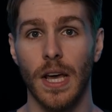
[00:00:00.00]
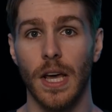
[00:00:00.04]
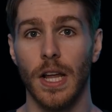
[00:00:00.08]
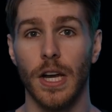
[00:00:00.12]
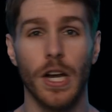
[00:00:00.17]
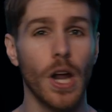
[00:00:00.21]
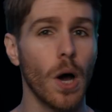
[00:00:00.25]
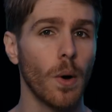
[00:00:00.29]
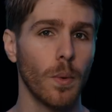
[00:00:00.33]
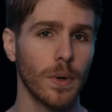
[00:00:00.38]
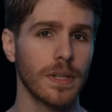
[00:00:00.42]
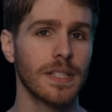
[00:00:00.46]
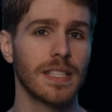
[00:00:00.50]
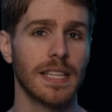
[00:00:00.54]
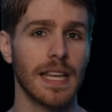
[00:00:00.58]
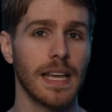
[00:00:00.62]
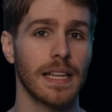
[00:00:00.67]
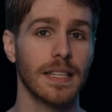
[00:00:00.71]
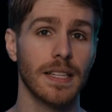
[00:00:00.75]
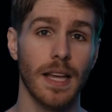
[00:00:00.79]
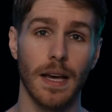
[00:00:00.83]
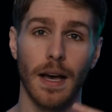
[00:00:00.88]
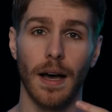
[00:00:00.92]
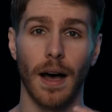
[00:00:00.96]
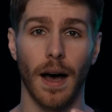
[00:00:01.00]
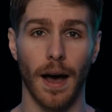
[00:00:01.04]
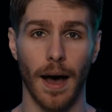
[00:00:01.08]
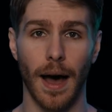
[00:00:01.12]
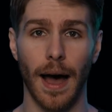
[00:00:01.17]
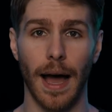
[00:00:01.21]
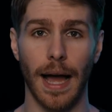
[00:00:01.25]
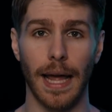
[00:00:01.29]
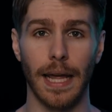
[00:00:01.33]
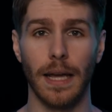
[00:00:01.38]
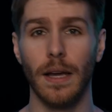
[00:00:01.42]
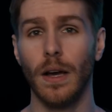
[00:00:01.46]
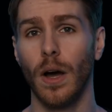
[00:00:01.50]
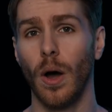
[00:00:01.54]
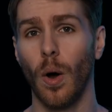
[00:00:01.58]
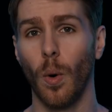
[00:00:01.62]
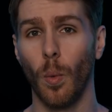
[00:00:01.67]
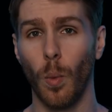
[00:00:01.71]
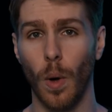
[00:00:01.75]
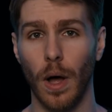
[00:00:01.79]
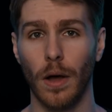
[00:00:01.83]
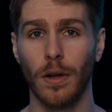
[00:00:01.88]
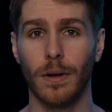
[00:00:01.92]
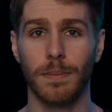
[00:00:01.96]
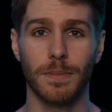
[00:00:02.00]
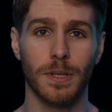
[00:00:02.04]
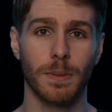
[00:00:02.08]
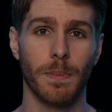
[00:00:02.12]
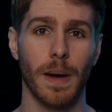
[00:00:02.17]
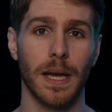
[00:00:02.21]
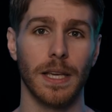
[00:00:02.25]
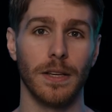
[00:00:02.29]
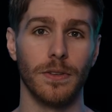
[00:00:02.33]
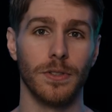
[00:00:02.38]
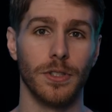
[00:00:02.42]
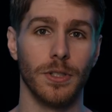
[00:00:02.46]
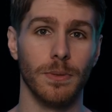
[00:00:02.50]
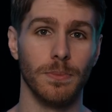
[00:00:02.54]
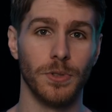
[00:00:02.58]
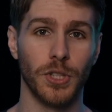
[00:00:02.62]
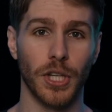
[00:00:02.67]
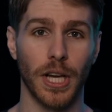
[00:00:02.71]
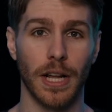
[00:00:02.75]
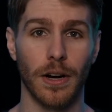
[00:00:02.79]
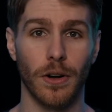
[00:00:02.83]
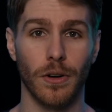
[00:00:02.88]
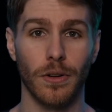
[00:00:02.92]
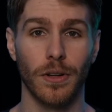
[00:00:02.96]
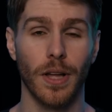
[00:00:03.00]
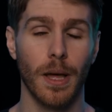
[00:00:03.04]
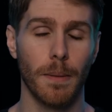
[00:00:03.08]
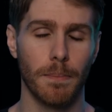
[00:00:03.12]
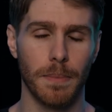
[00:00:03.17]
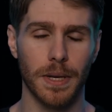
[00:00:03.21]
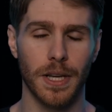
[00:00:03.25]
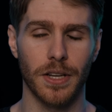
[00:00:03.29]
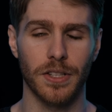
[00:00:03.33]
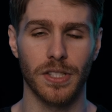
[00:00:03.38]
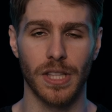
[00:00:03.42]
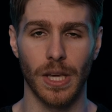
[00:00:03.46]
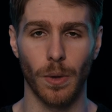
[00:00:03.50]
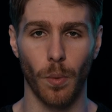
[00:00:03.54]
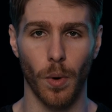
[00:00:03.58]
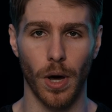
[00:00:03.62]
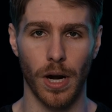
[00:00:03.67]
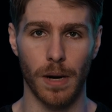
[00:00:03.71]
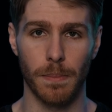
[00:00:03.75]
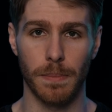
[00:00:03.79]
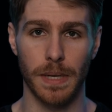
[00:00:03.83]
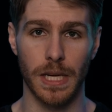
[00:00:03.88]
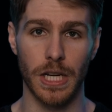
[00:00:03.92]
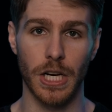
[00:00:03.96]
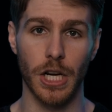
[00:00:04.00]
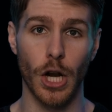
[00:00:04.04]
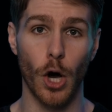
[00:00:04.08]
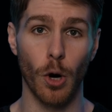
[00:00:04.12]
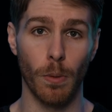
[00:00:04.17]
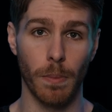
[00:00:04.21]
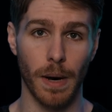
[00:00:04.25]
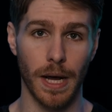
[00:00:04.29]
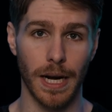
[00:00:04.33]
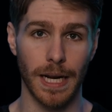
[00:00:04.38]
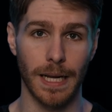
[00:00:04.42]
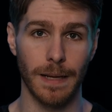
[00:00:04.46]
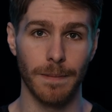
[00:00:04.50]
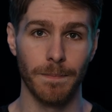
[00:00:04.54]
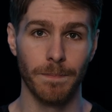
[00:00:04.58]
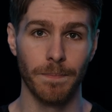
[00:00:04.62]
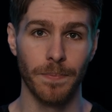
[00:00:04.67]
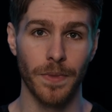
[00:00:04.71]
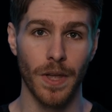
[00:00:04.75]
No one says, "Hi, welcome to my YouTube channel," because they want to be a nobody.